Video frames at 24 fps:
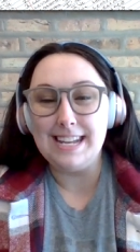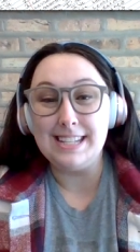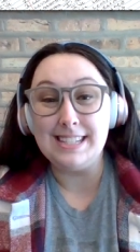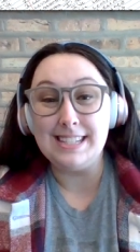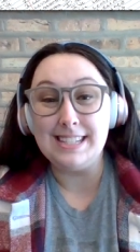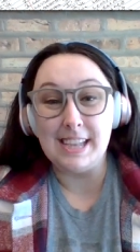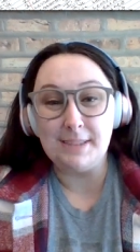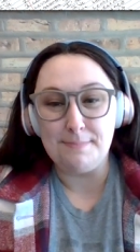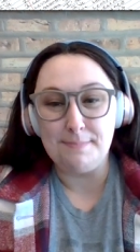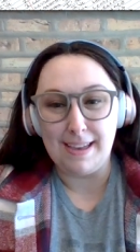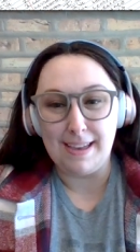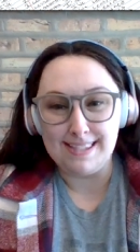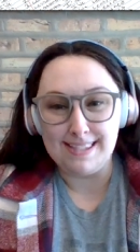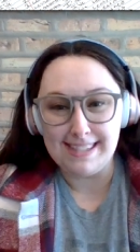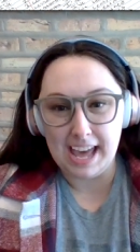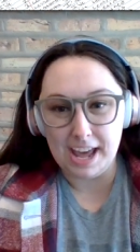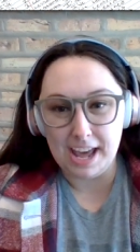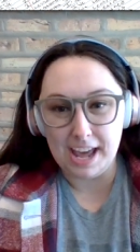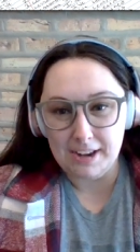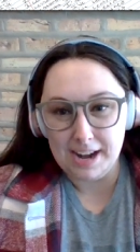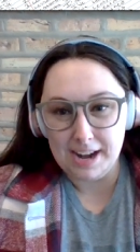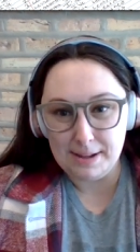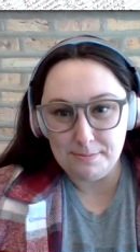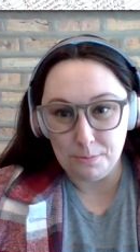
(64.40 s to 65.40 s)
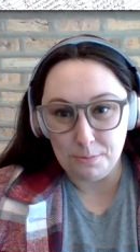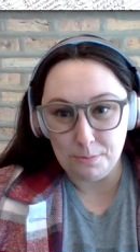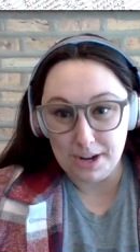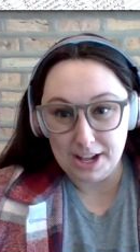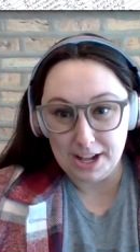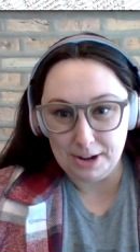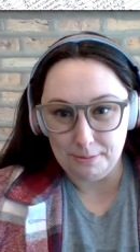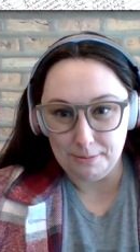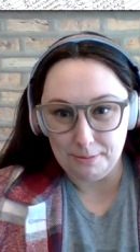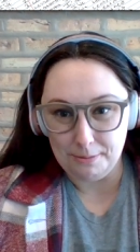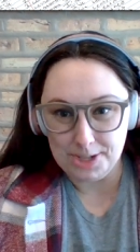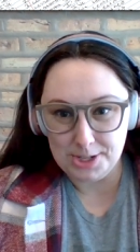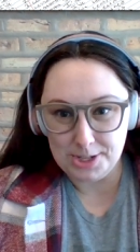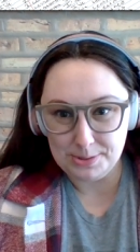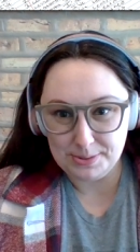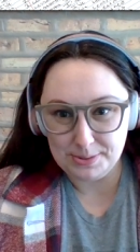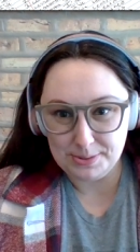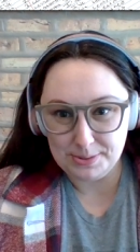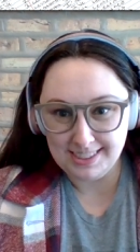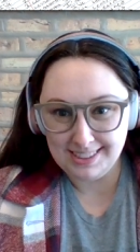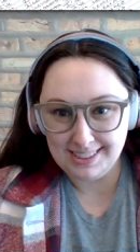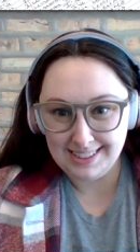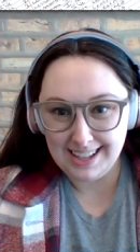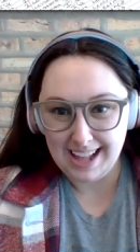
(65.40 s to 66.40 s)
it is like my Saturday morning
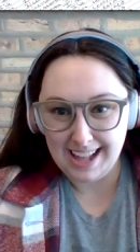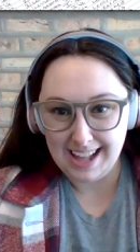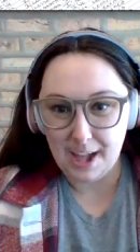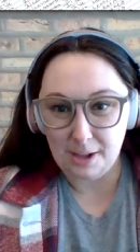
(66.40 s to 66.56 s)
ritual.